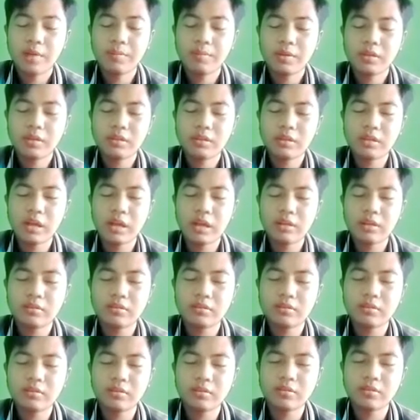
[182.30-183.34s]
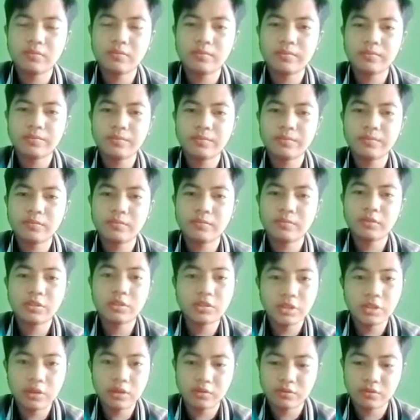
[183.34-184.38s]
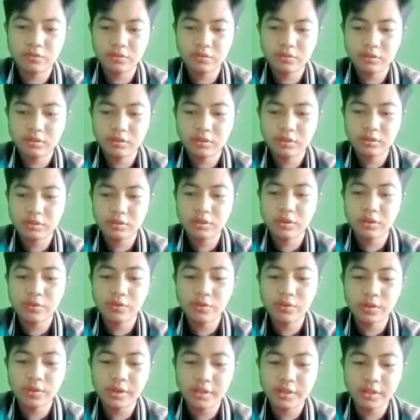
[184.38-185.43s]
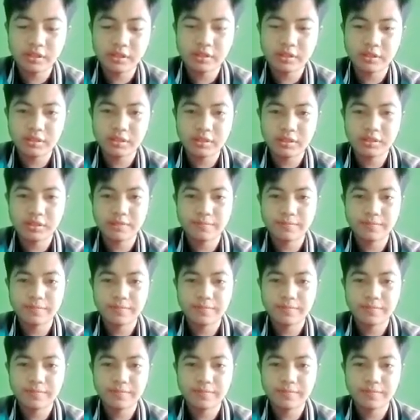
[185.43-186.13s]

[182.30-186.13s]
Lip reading: mean that the young learners,